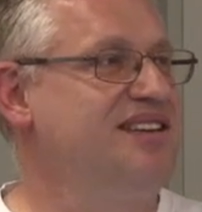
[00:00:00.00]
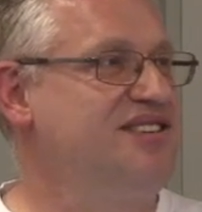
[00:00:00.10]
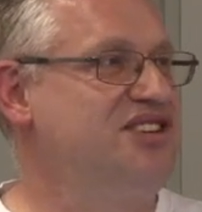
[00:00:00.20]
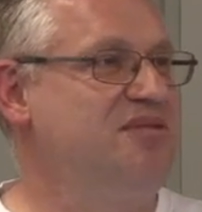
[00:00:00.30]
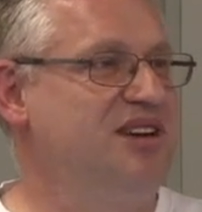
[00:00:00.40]

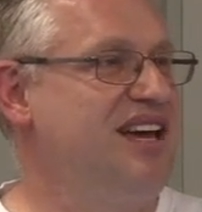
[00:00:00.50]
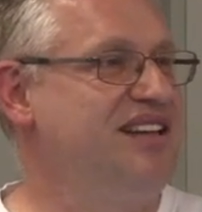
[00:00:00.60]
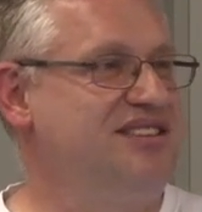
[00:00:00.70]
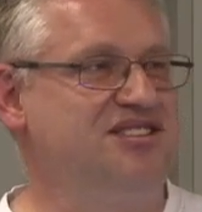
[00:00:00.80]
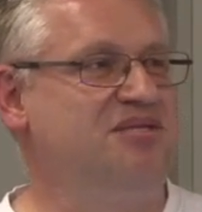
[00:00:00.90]
some
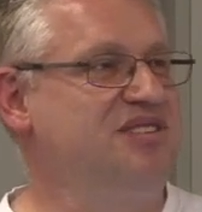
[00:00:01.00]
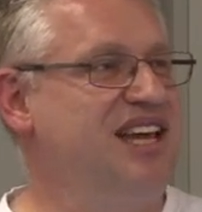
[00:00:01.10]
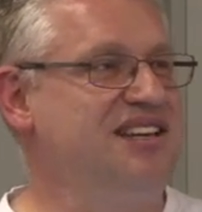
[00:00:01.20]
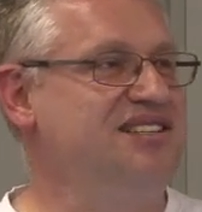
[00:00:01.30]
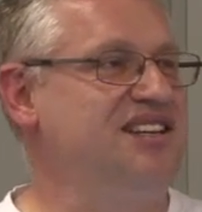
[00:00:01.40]
had some
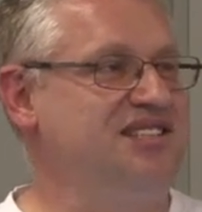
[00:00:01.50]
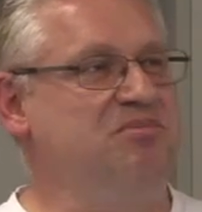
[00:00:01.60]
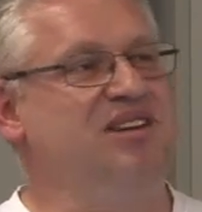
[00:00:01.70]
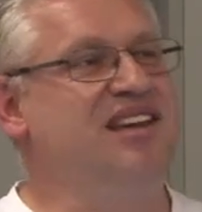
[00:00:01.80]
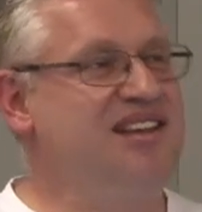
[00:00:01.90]
data at the
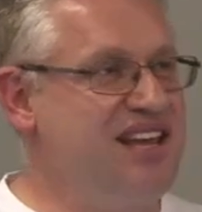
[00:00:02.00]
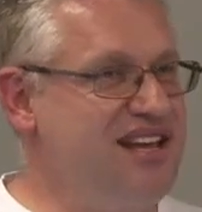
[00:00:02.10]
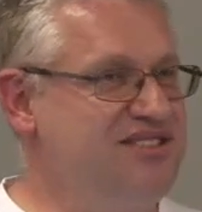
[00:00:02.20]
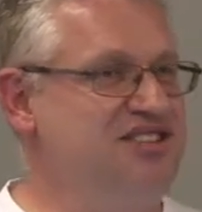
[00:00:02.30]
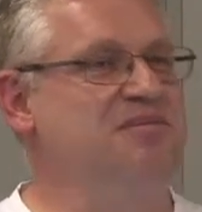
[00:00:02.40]

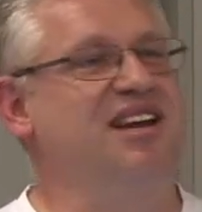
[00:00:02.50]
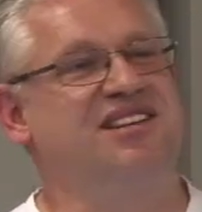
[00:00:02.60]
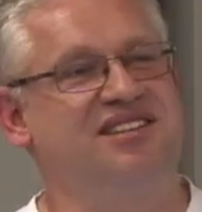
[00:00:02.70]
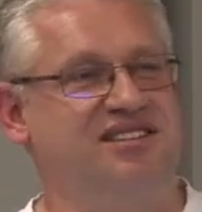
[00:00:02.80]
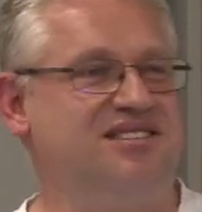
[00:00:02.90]
beginning, some
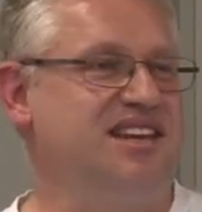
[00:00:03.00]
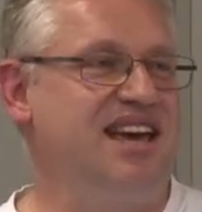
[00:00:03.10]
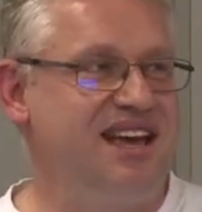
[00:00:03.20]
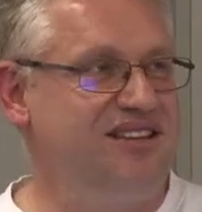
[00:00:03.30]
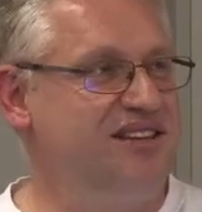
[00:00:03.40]
had it at the
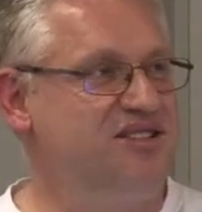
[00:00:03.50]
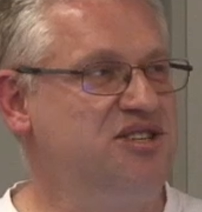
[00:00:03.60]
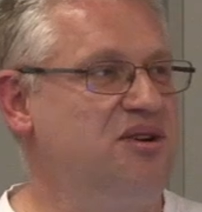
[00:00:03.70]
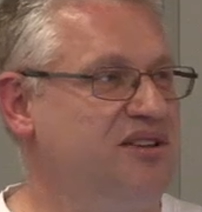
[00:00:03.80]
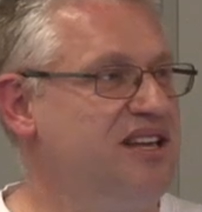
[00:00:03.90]
end, and
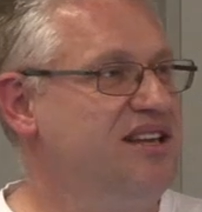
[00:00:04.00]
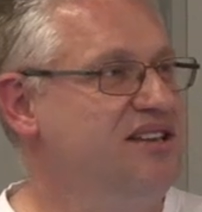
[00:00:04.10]
so on.